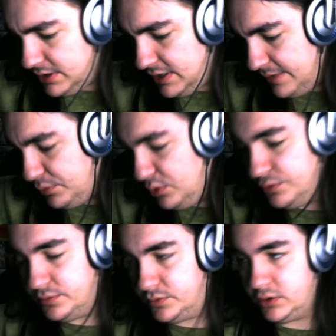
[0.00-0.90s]
I pulled
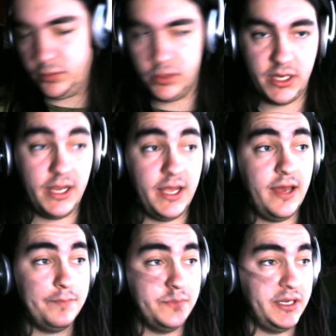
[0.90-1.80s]
the wrong wire. I
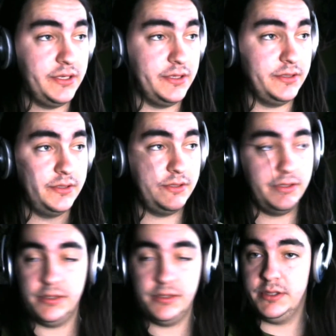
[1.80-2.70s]
have my uh,
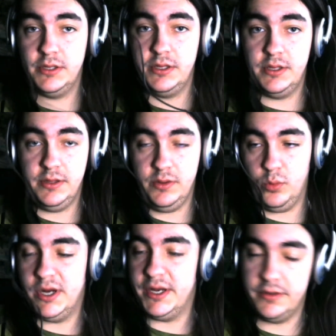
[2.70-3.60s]
the
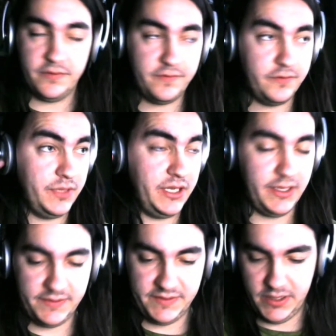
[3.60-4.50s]
wire for my
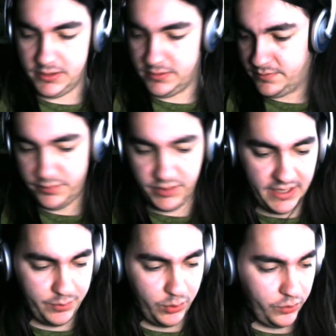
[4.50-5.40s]
headset, but I
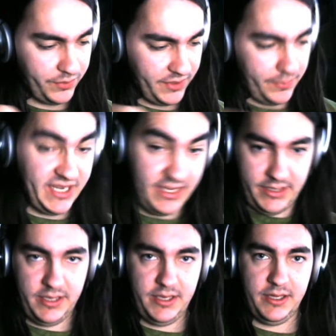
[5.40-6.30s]
pulled my
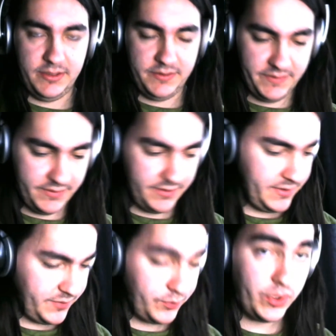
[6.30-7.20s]
mic and it just
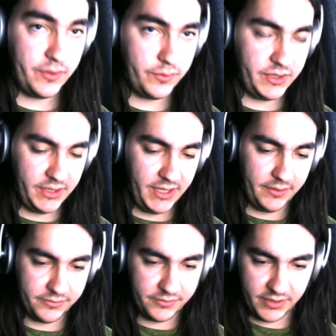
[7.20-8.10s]
it's probably really
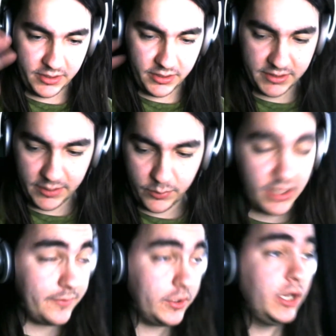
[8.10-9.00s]
loud, so I cut that out.
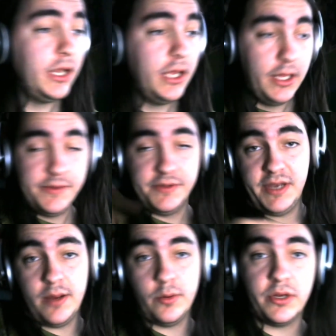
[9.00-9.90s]
Whatever.
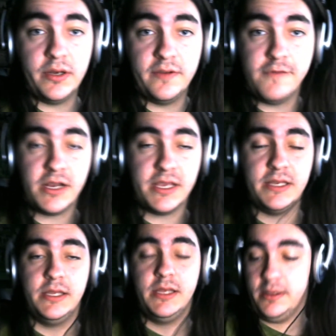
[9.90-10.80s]
Today we're gonna
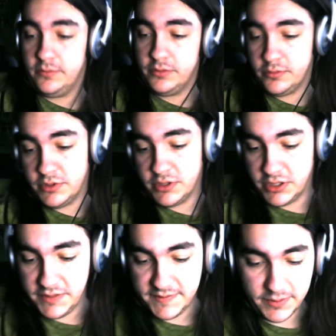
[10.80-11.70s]
fucking we're we're gonna
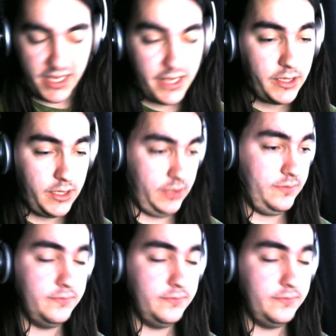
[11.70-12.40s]
eat some cake.